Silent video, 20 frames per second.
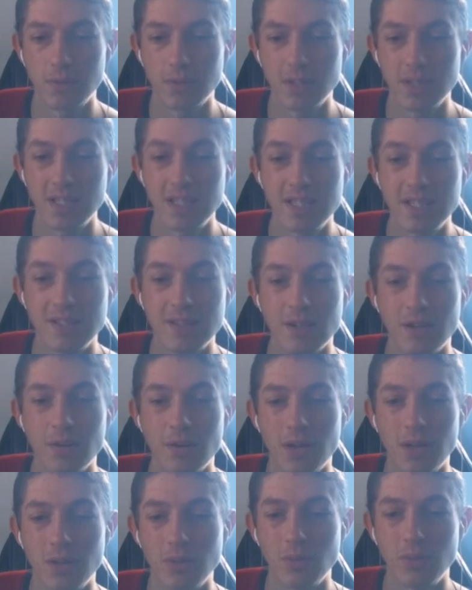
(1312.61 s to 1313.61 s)
This is
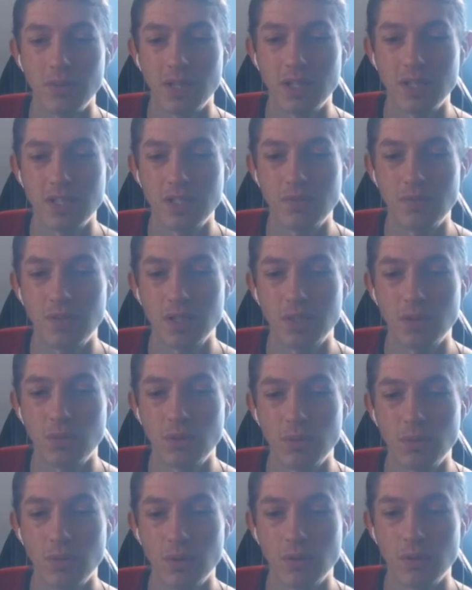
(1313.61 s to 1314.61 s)
alright, we get Sphere
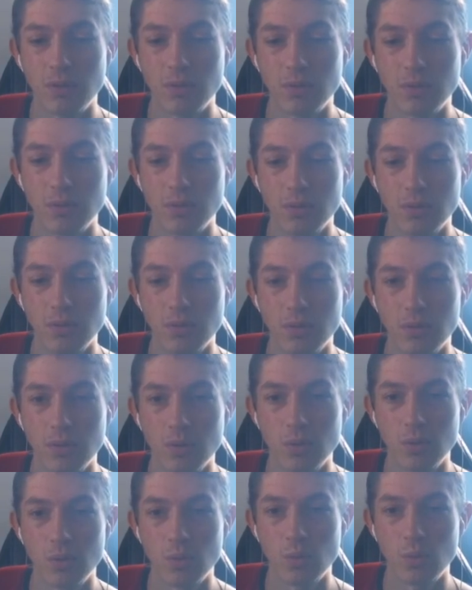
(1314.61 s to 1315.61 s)
Karibo.
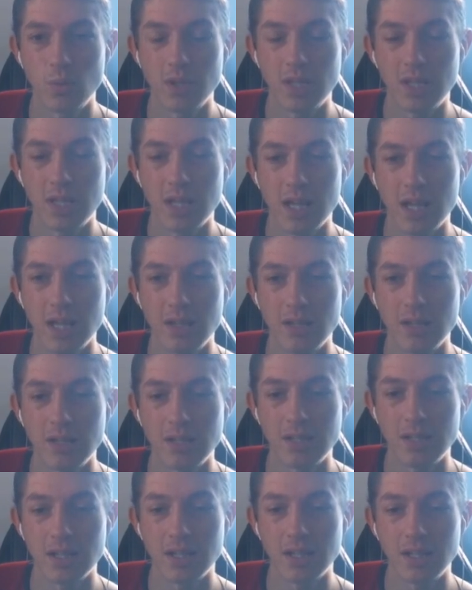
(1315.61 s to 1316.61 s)
We can
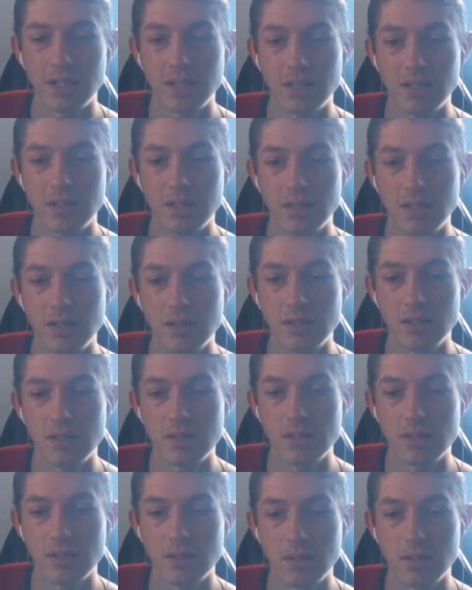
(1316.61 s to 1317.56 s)
attack into this.